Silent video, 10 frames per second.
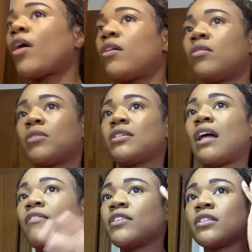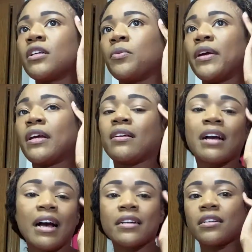Because obviously we
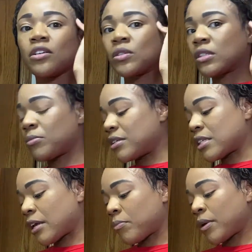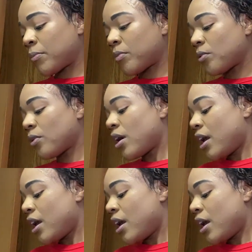kind of know some of the same people.